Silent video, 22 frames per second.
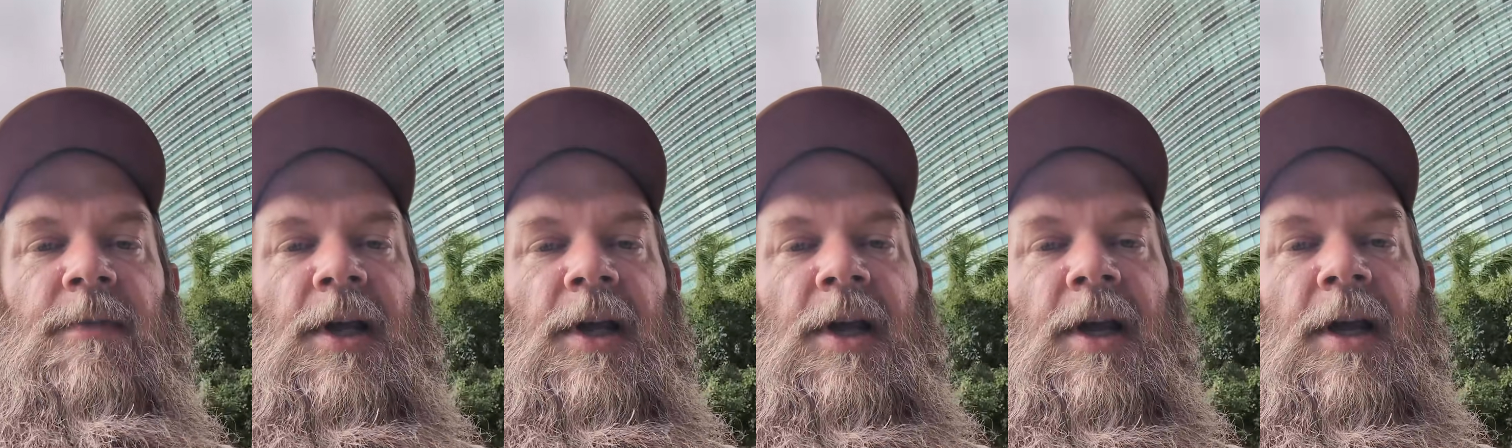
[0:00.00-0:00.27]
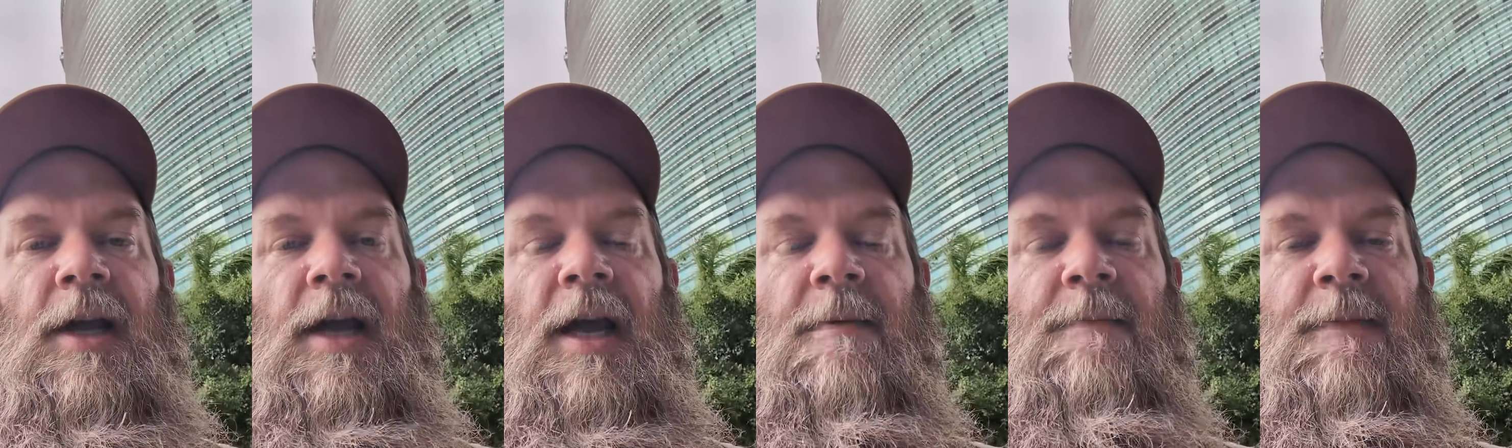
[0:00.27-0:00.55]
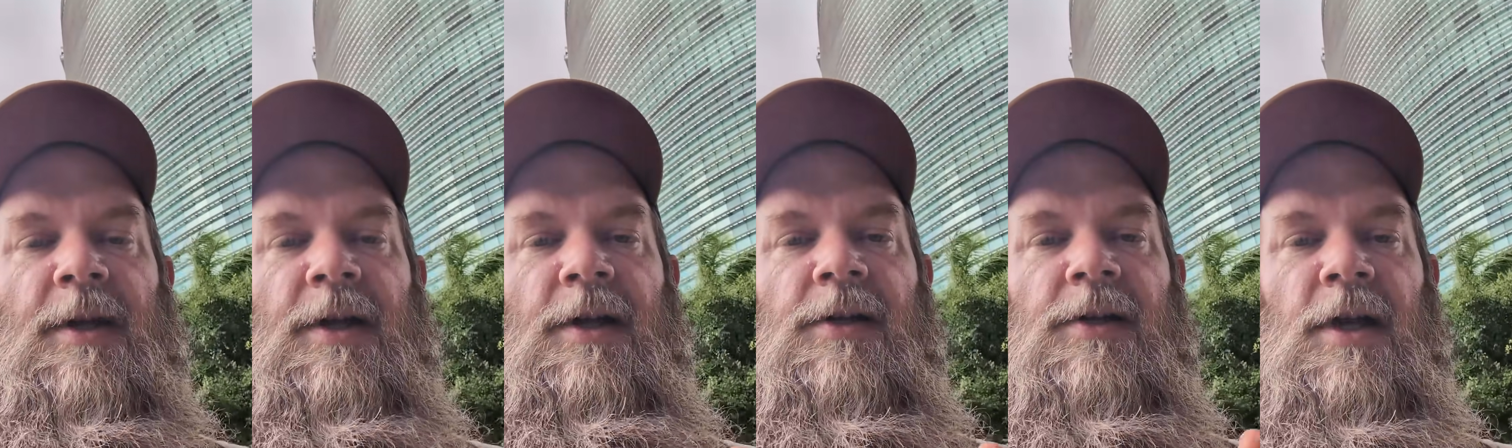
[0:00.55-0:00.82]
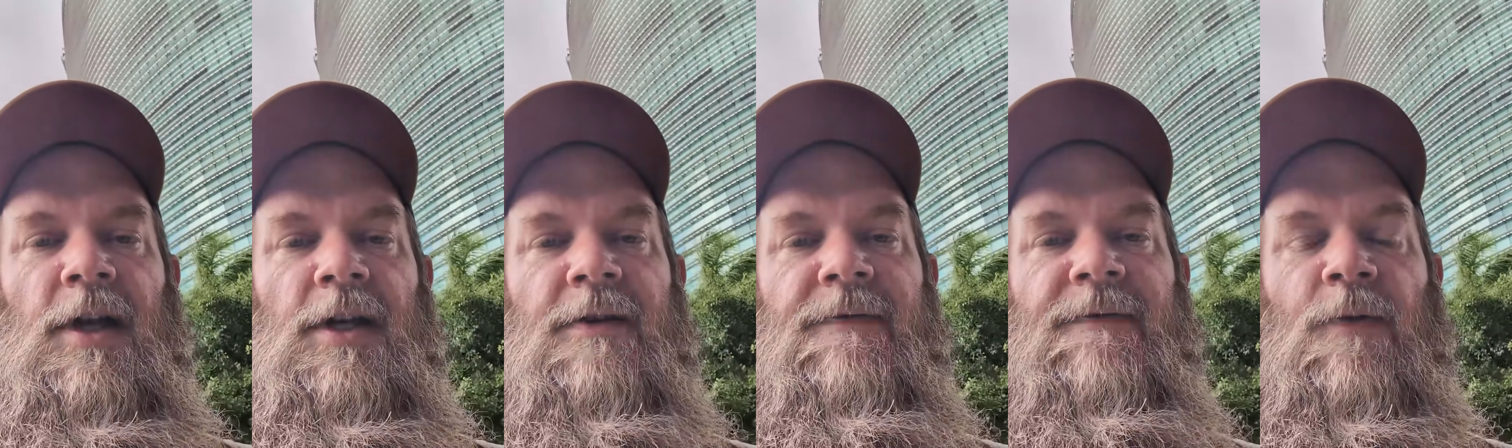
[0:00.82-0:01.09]
They had me
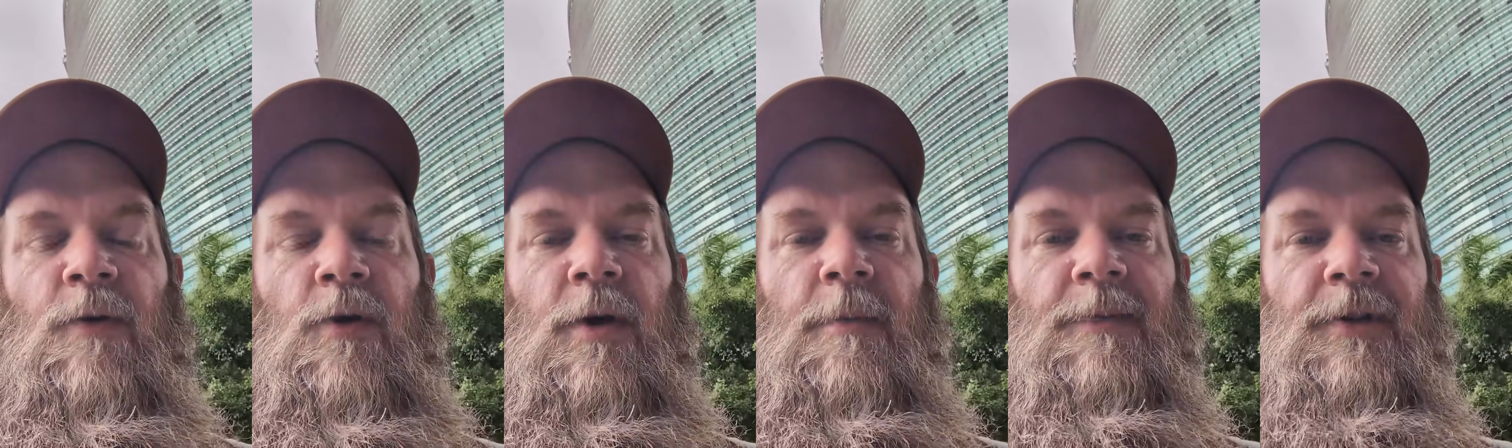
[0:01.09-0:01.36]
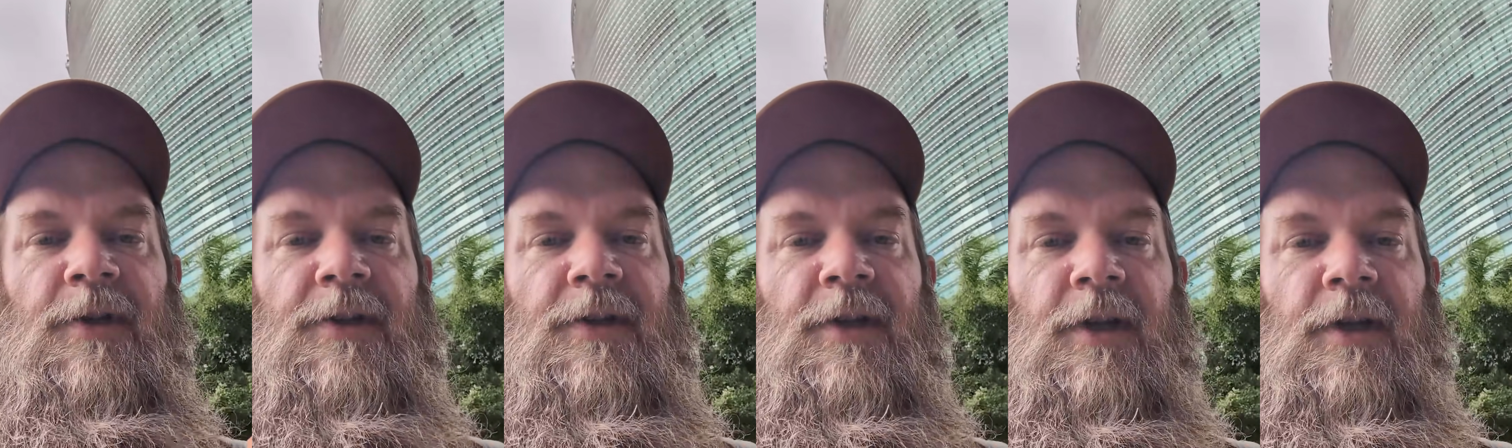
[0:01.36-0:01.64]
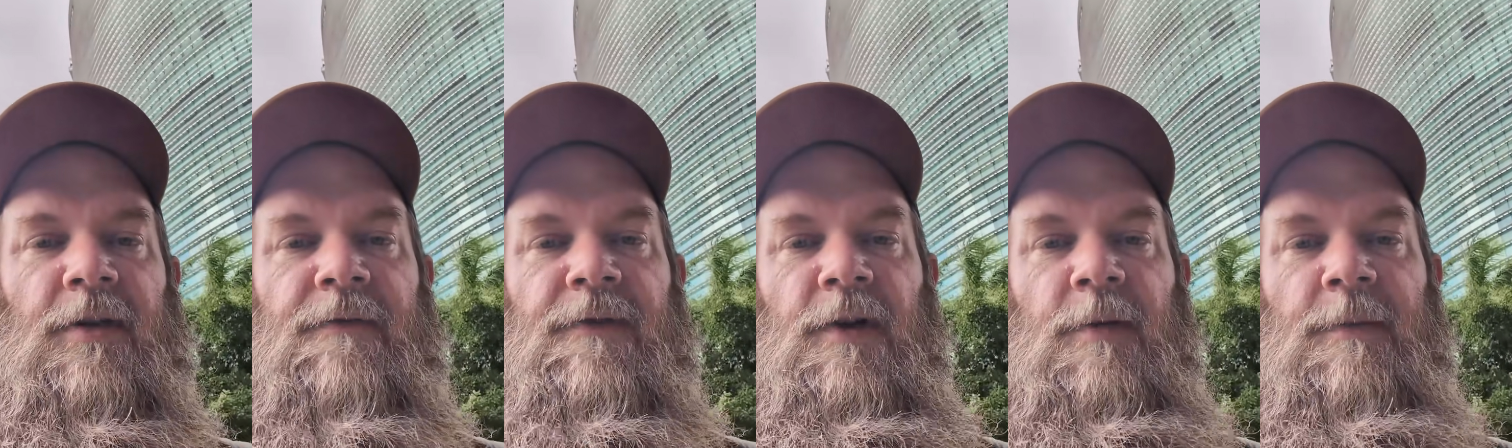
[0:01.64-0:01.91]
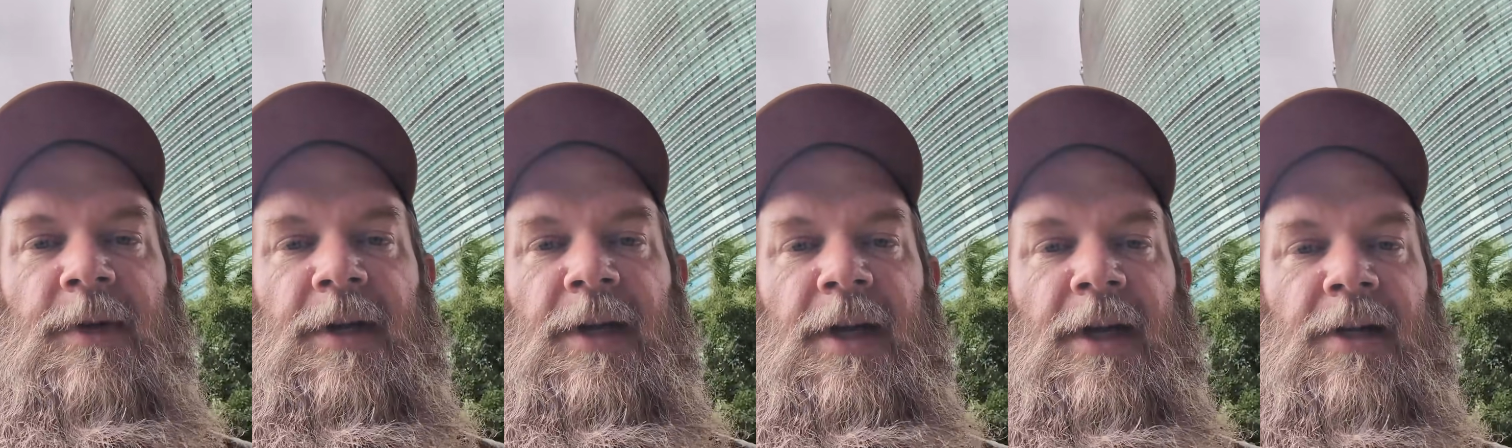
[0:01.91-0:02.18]
sign a form just to
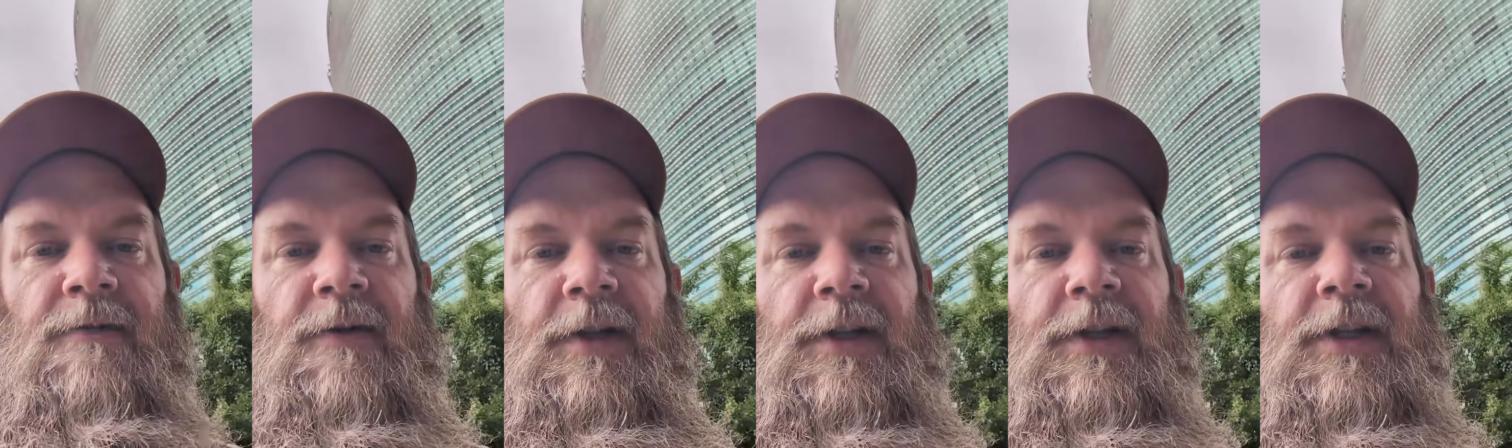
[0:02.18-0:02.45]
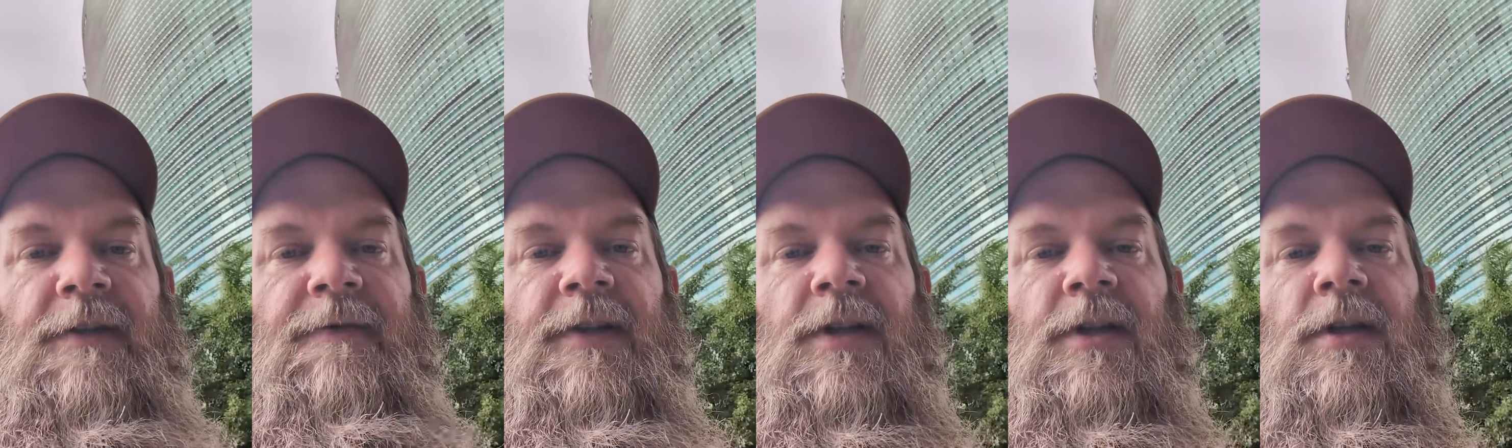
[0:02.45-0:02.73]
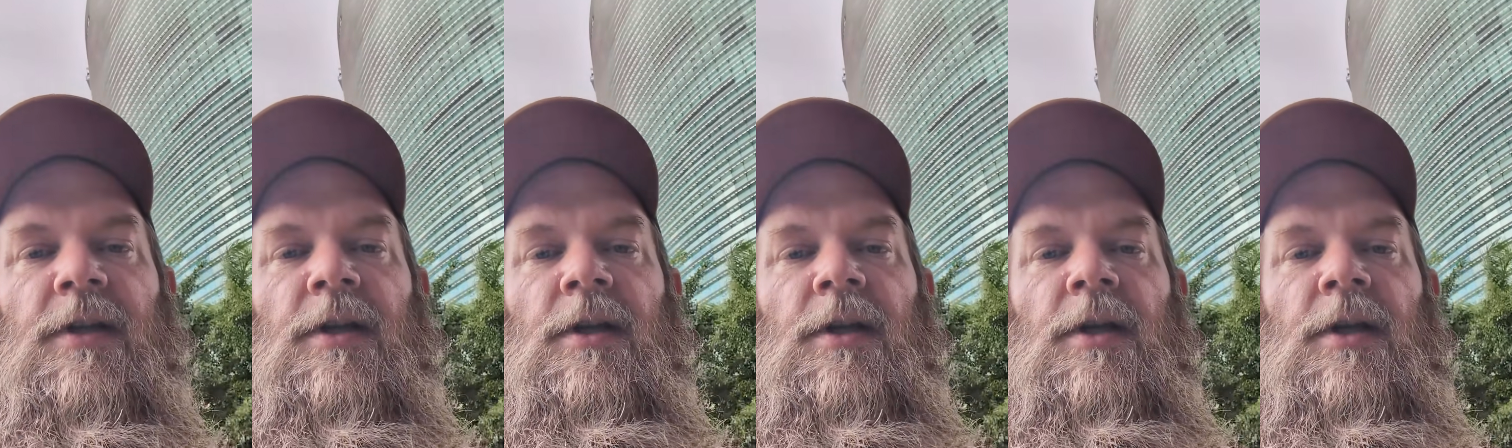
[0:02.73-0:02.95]
confirm that I had received it,